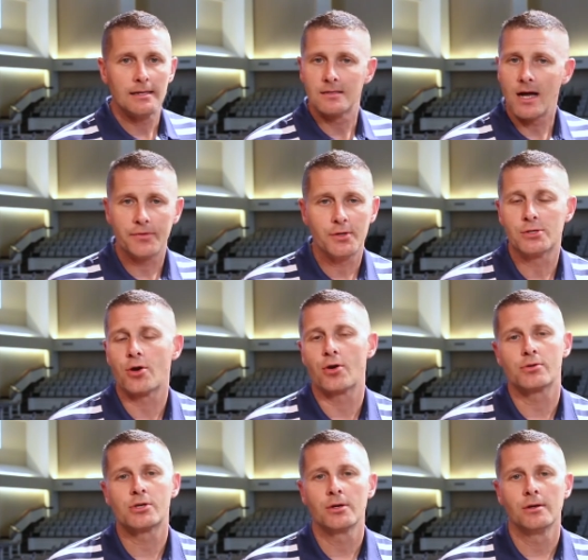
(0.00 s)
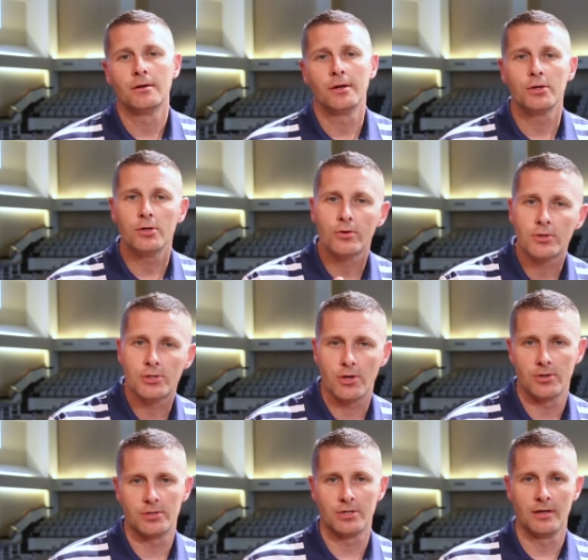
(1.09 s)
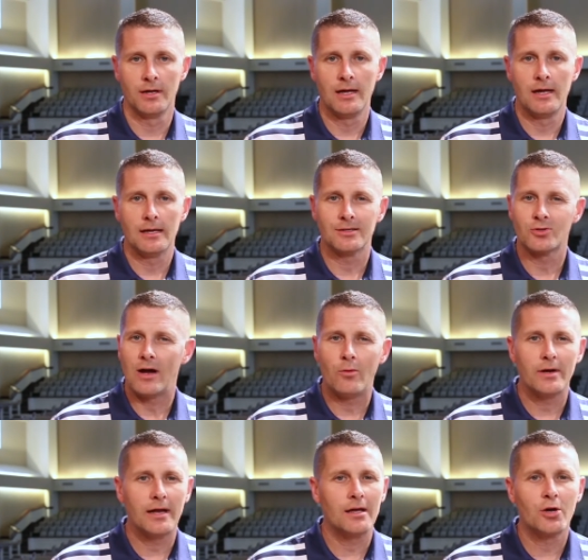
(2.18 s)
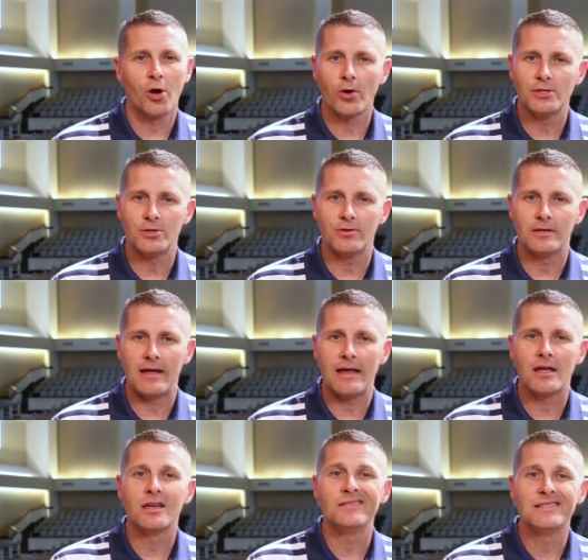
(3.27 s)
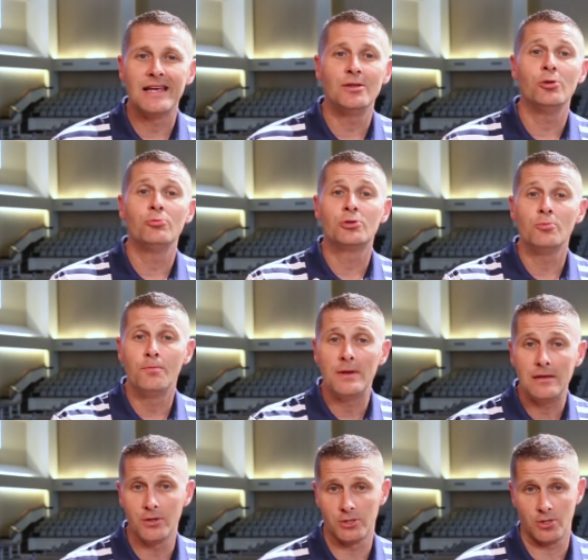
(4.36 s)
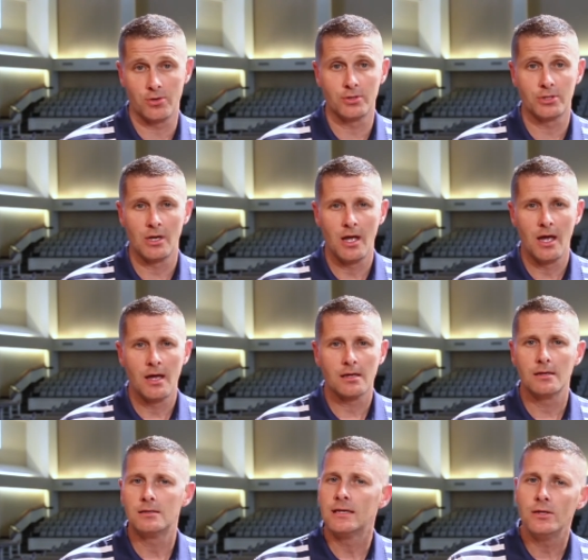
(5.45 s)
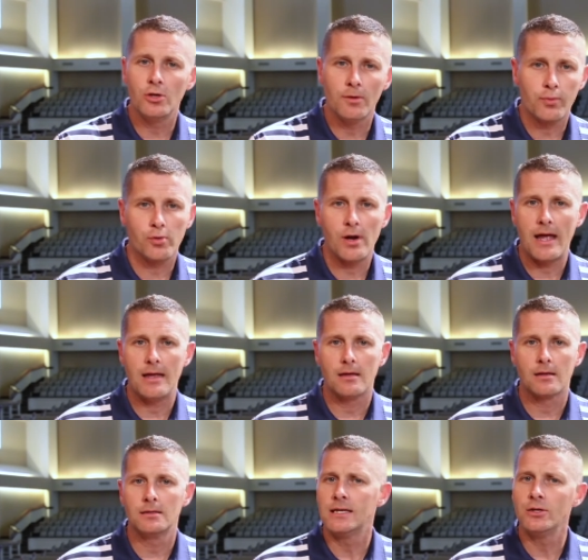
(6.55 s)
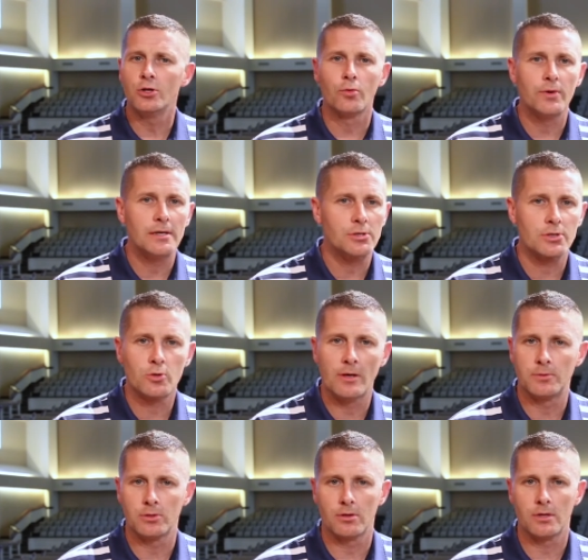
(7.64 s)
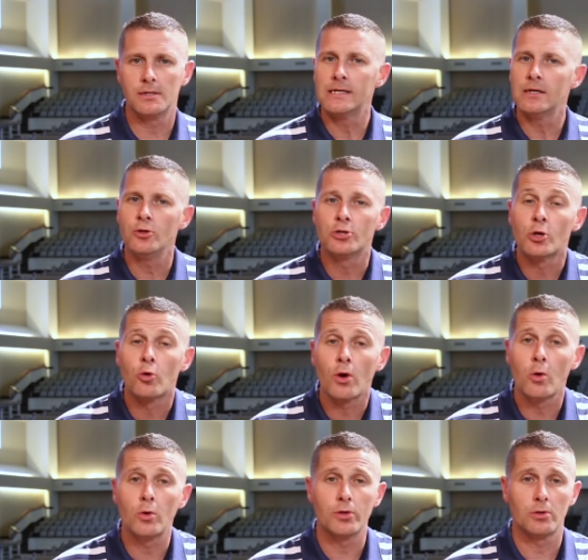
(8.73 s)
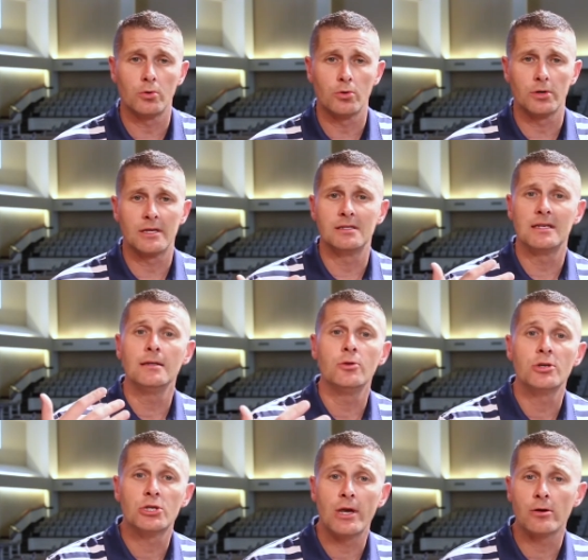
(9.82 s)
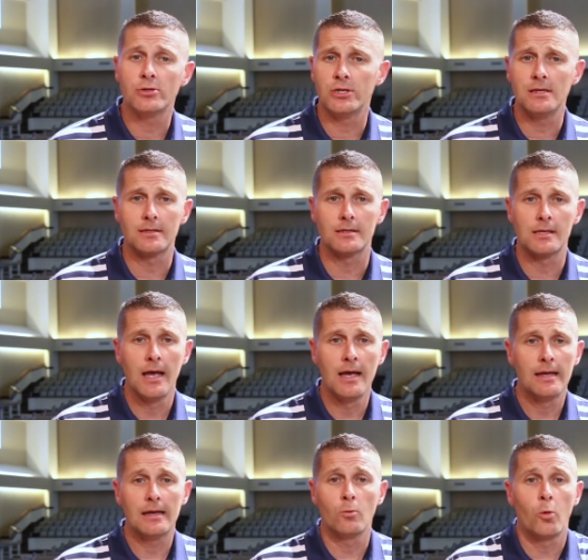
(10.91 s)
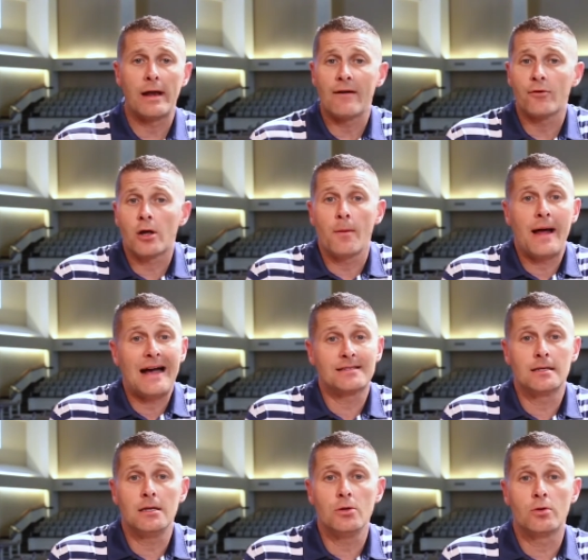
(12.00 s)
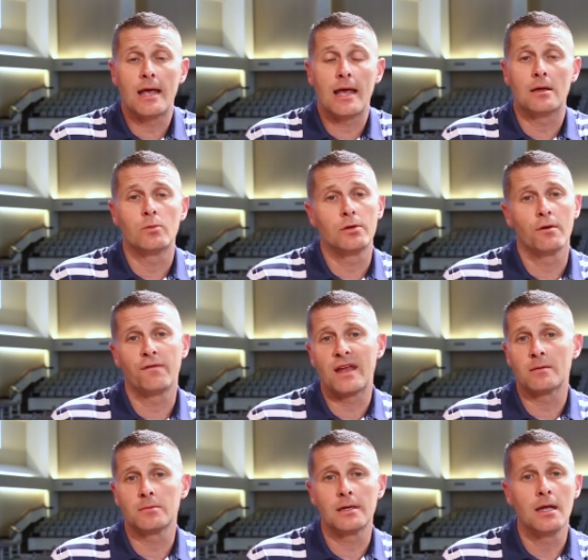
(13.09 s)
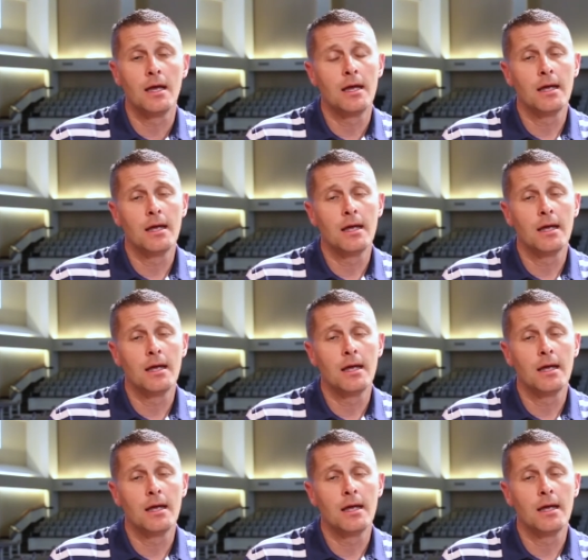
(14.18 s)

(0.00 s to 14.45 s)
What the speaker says: not the church. You're the church. And so I want to encourage you today, continue to be the church. Continue to pray. Continue to read your scripture. Continue to grow in the Lord. Continue to share Jesus in whatever capacity you can with your family